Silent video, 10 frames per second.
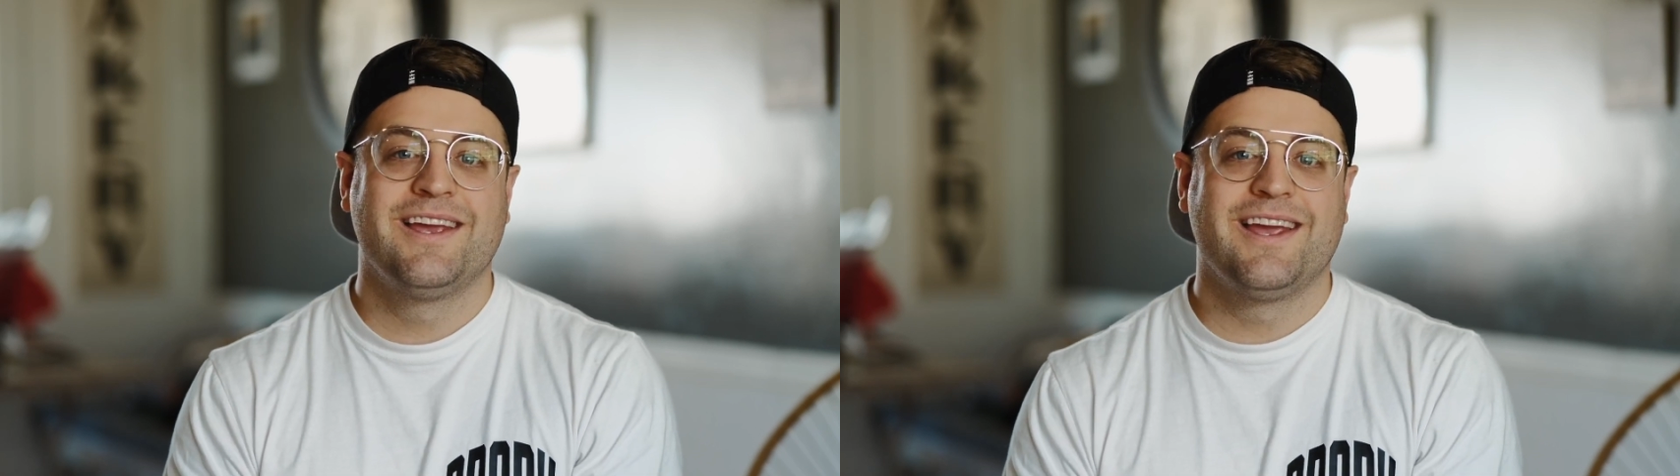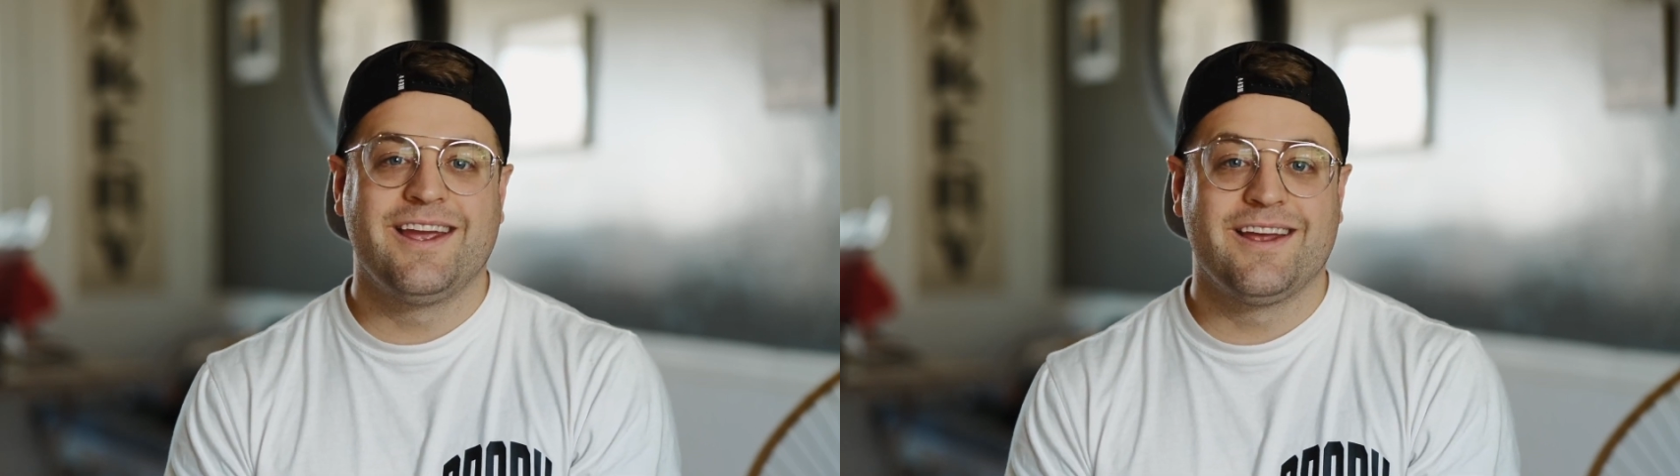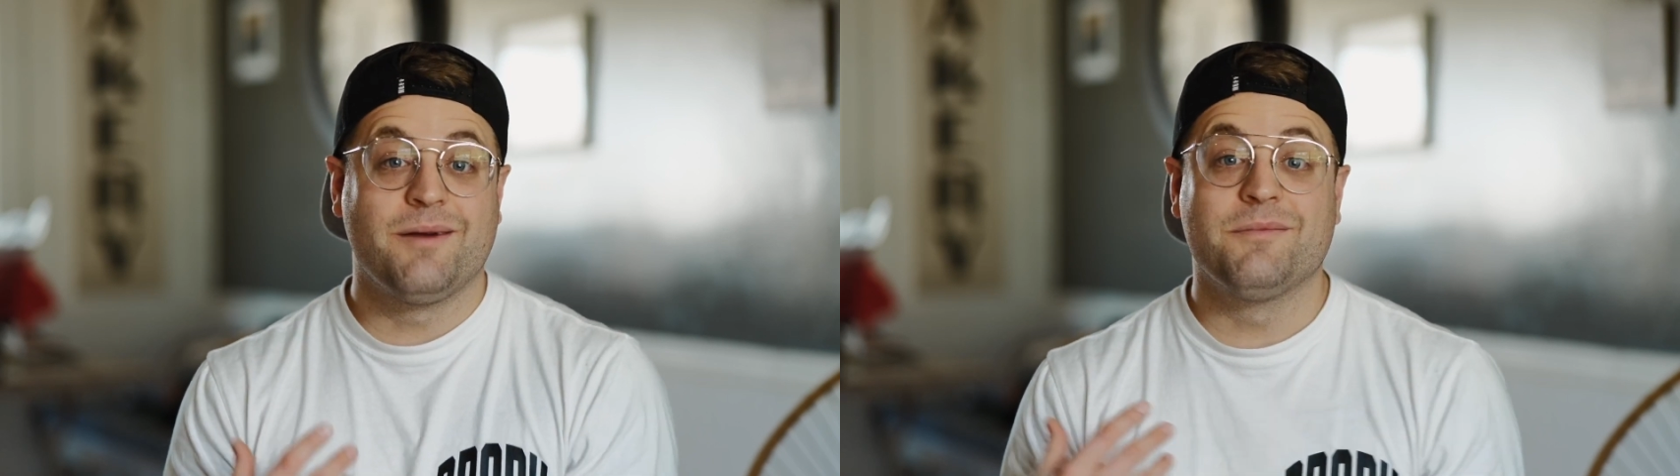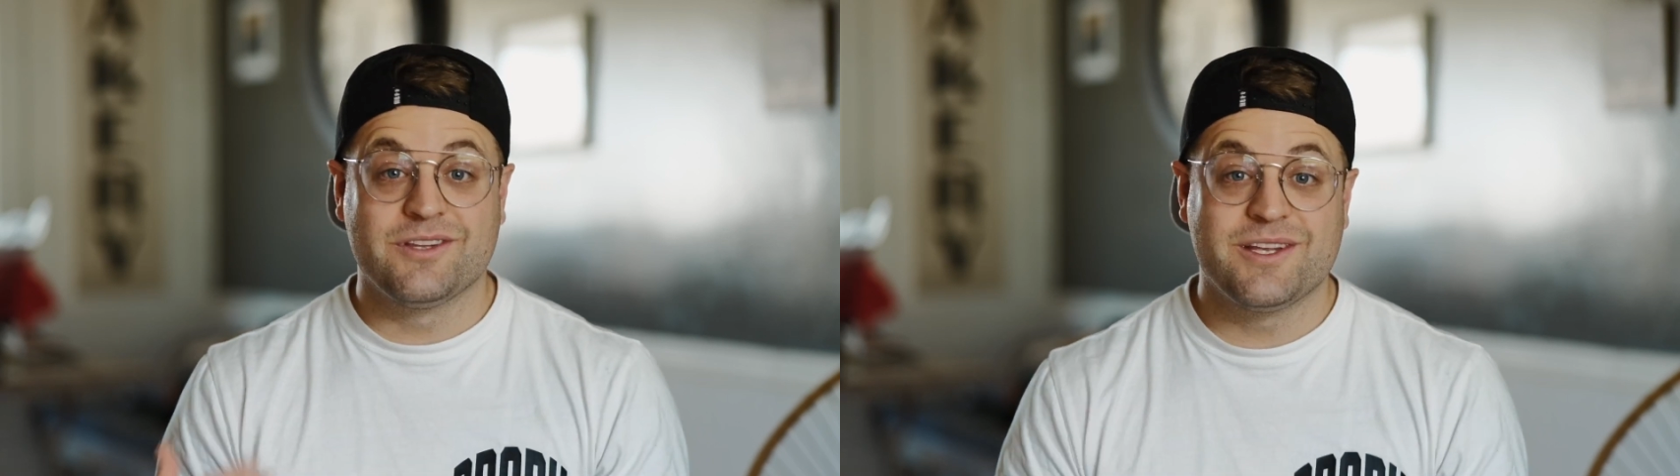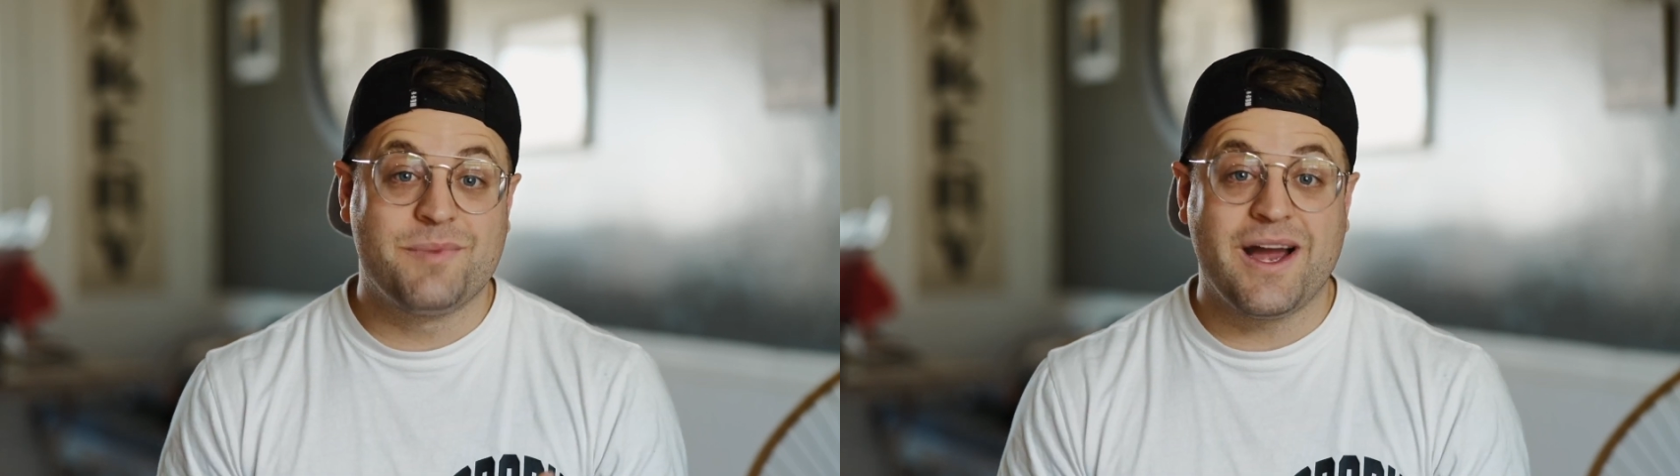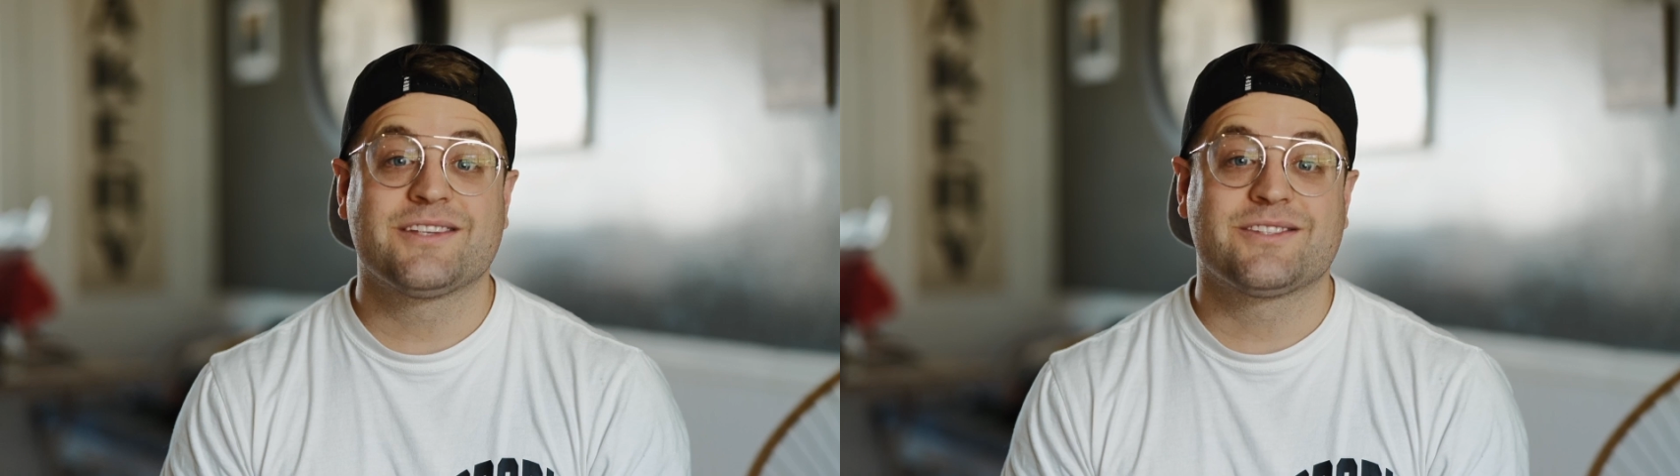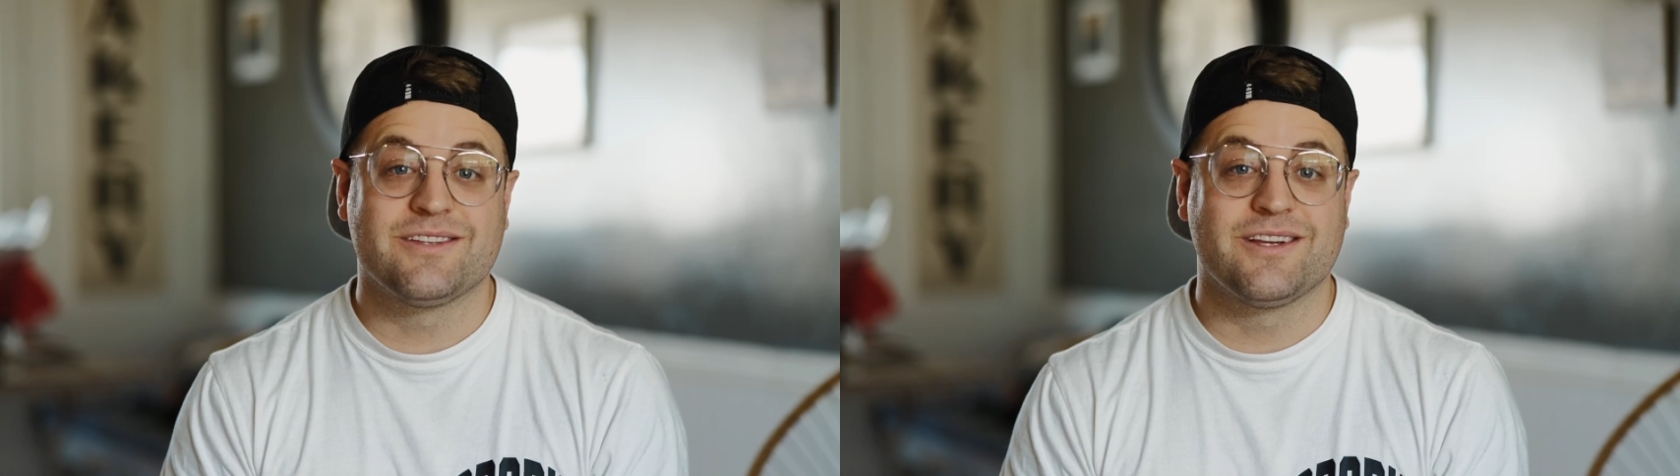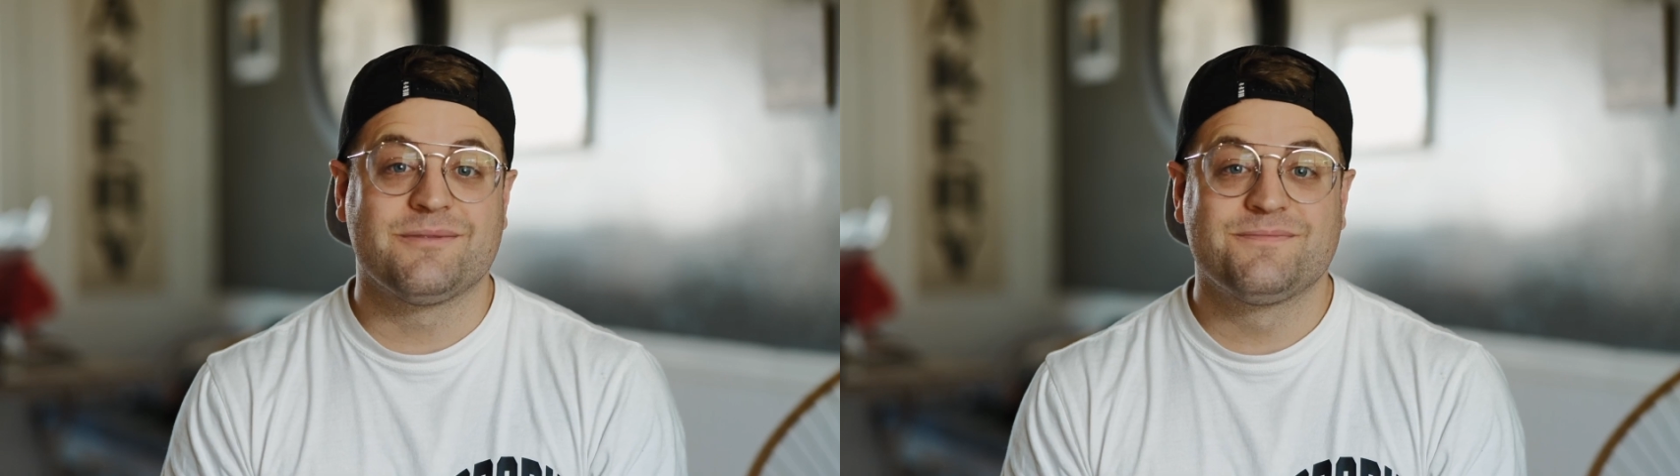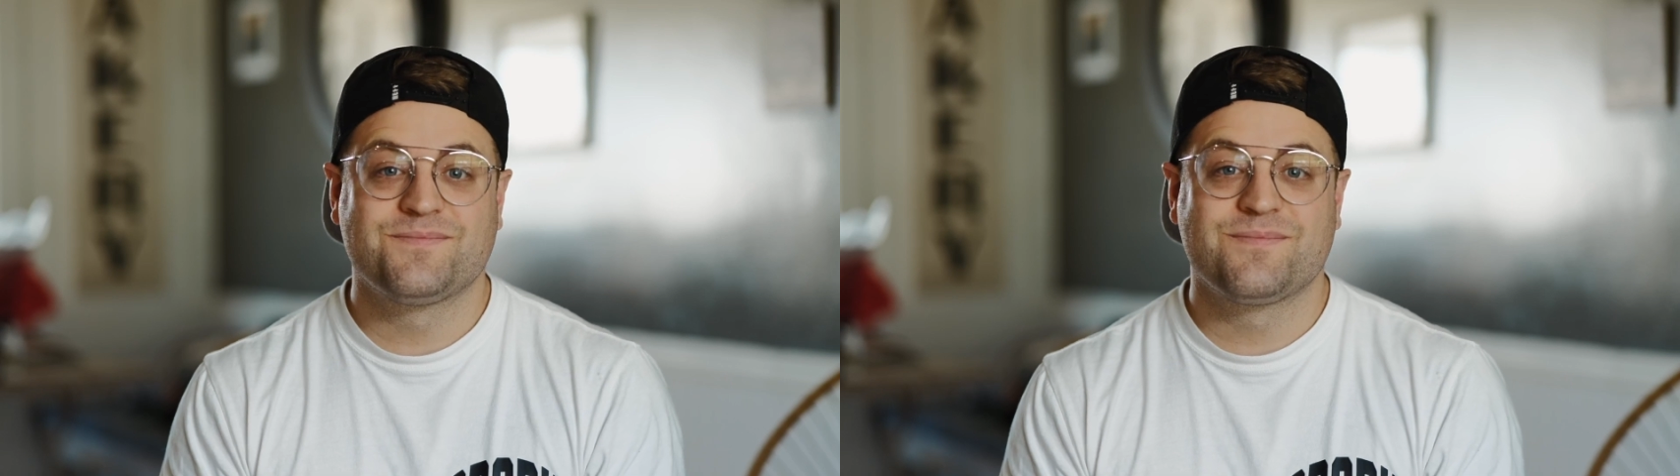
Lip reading: and I'm the lead pastor there.